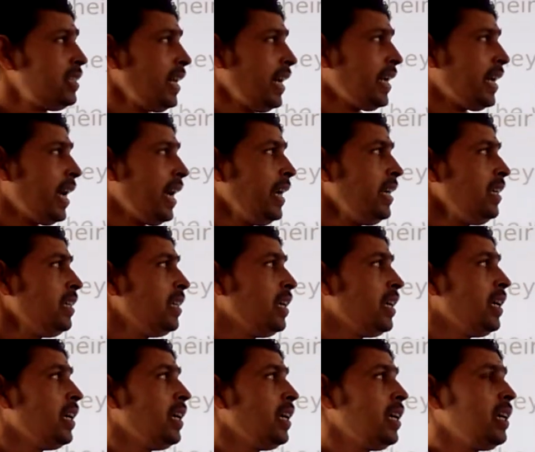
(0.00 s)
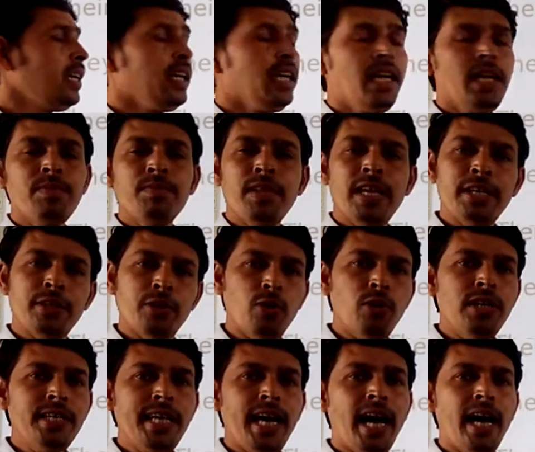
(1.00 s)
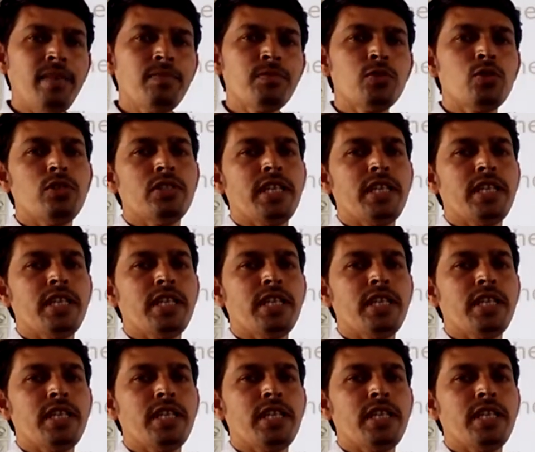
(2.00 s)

Second, if they don't have,